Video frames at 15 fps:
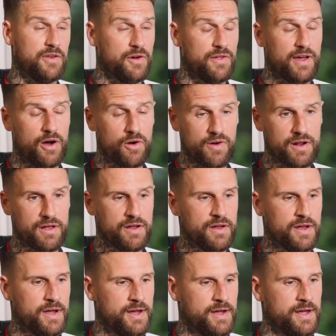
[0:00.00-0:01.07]
I know that already.
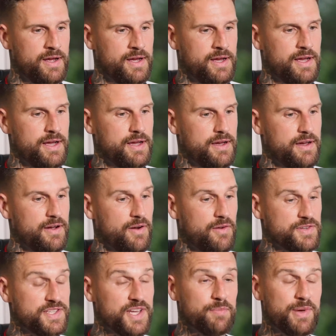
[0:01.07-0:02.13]
Uh,
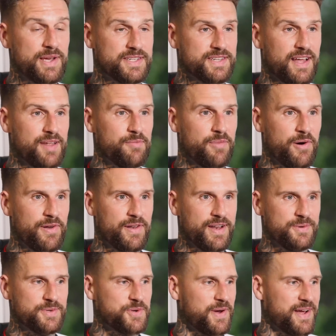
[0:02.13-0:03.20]
obviously, a big selling point, and
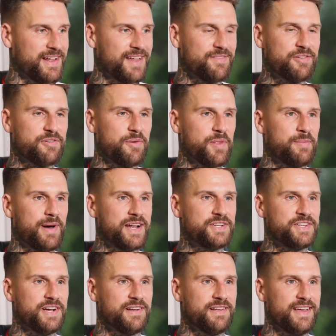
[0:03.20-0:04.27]
it was quite clever from the
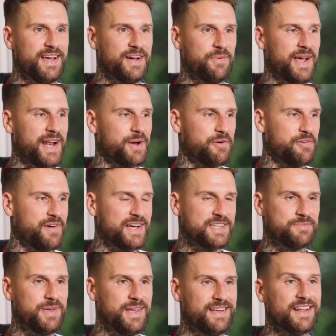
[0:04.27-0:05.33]
manager. Uh, we had our
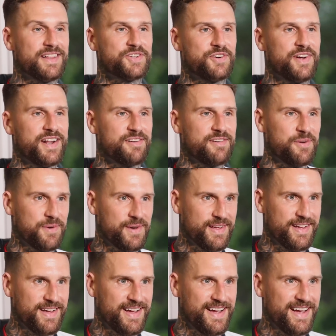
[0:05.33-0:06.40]
first meeting at the training ground.
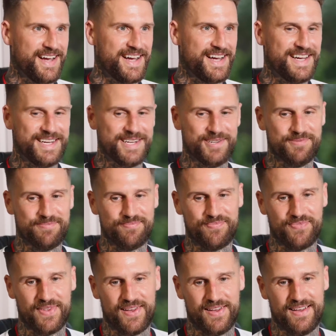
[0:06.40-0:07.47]
Um,
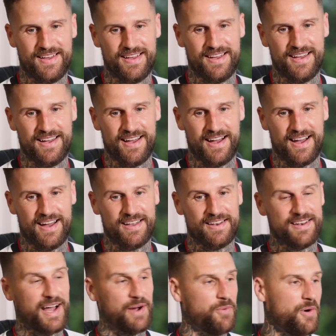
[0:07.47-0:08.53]

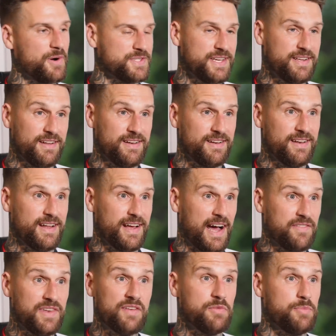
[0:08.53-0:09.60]
and I walked in and
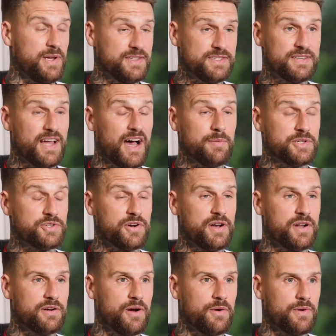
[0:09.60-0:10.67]
I'd never been to Derby
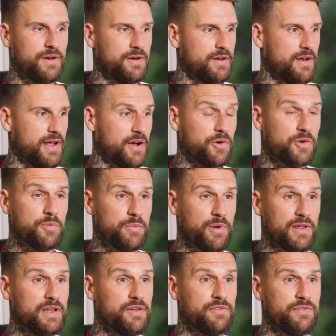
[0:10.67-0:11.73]
training ground and I couldn't
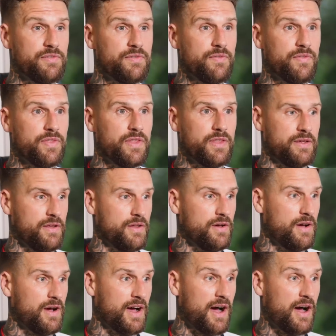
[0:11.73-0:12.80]
believe, you
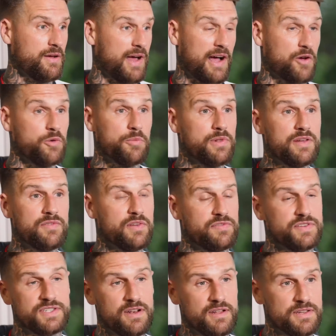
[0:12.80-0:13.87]
know, I couldn't believe the
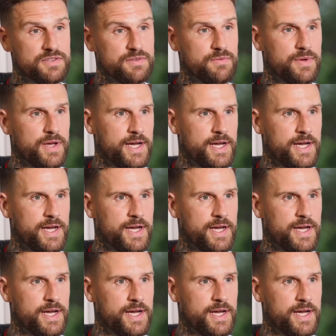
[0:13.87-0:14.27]
facilities.